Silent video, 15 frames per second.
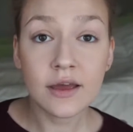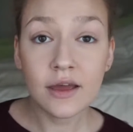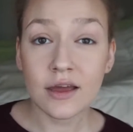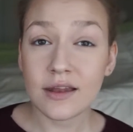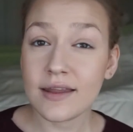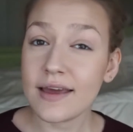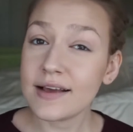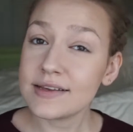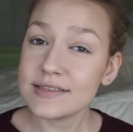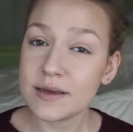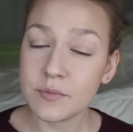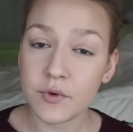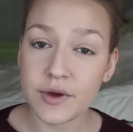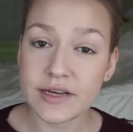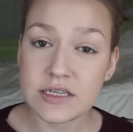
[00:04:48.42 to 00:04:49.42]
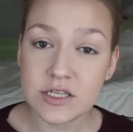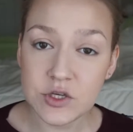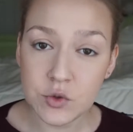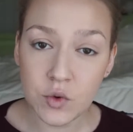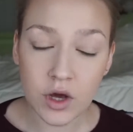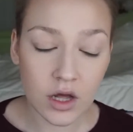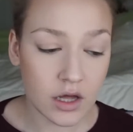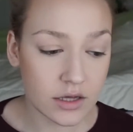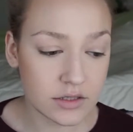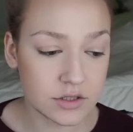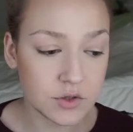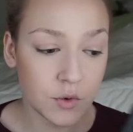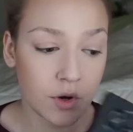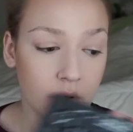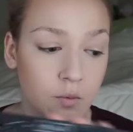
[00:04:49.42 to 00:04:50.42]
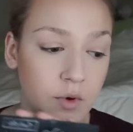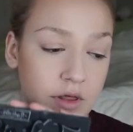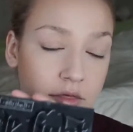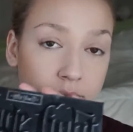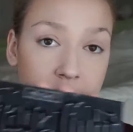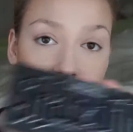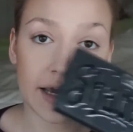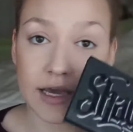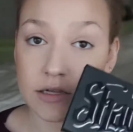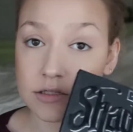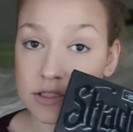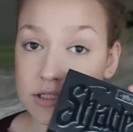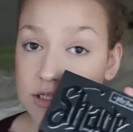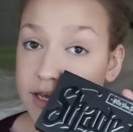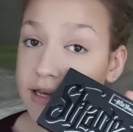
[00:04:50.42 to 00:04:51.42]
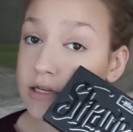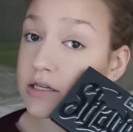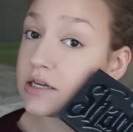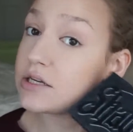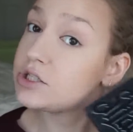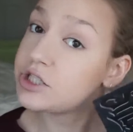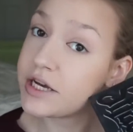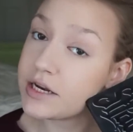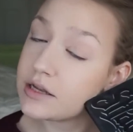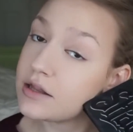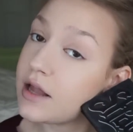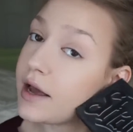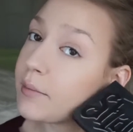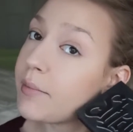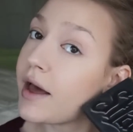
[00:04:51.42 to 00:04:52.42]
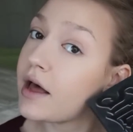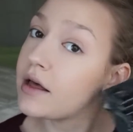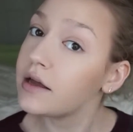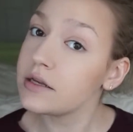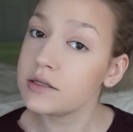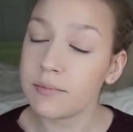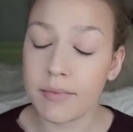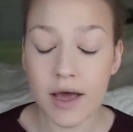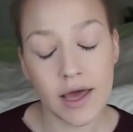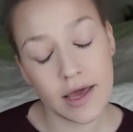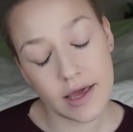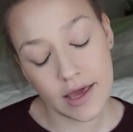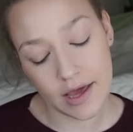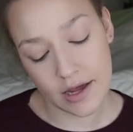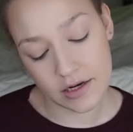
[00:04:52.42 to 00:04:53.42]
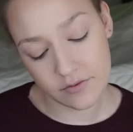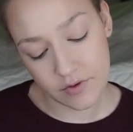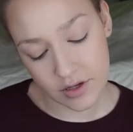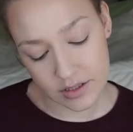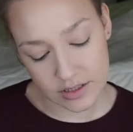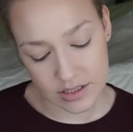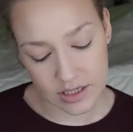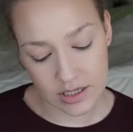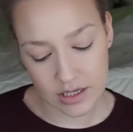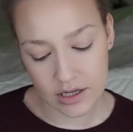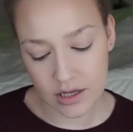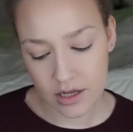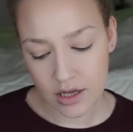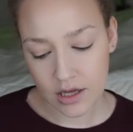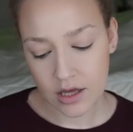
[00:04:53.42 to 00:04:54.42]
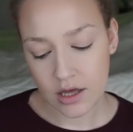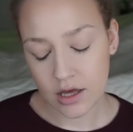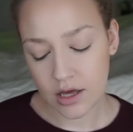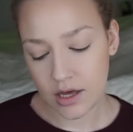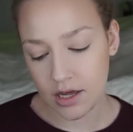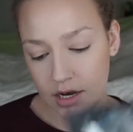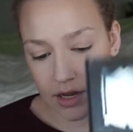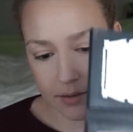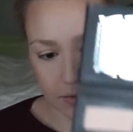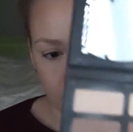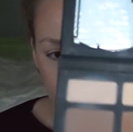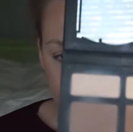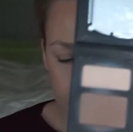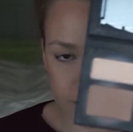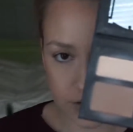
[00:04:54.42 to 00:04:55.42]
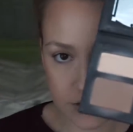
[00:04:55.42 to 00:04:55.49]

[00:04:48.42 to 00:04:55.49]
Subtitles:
Next, I'm going to contour with my handy dandy Shade and Light palette by Kat Von D, and I'm going to